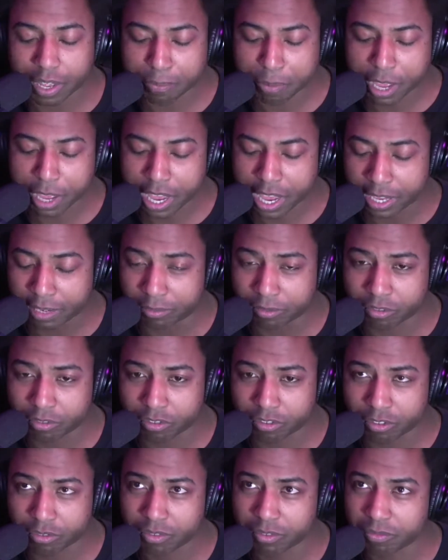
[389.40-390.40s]
bad.
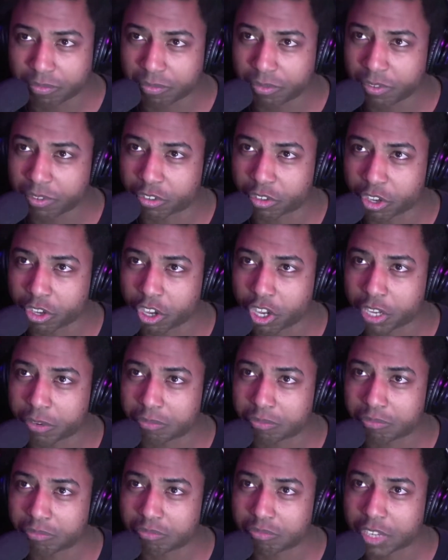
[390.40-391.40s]
It's good.
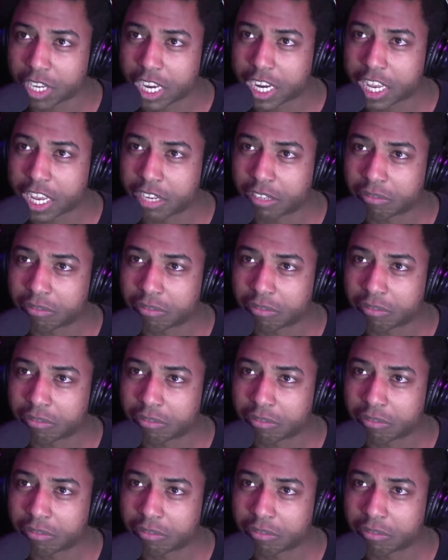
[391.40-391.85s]
Eat it.